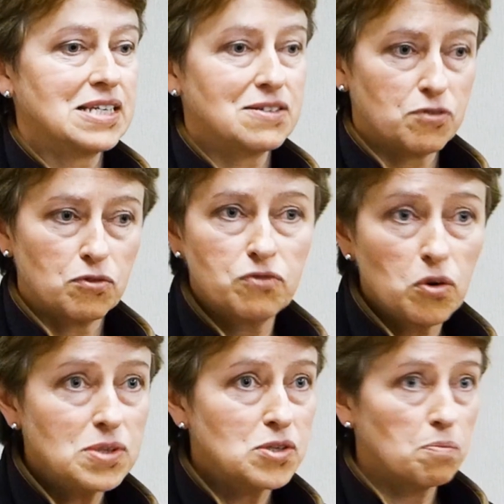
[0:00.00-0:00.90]
to fall
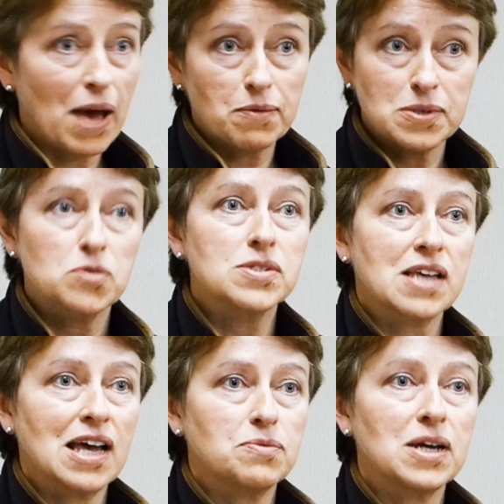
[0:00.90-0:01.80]
forwards or backwards or
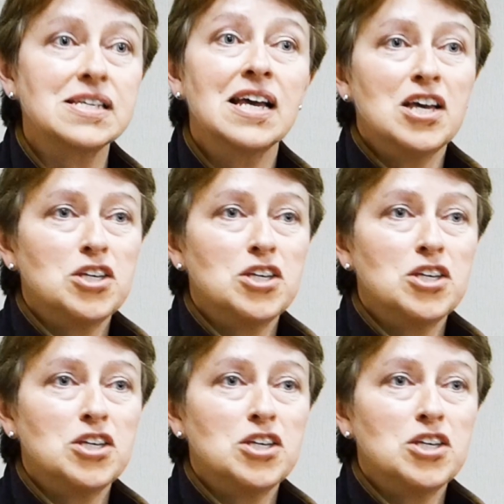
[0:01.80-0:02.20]
sideways,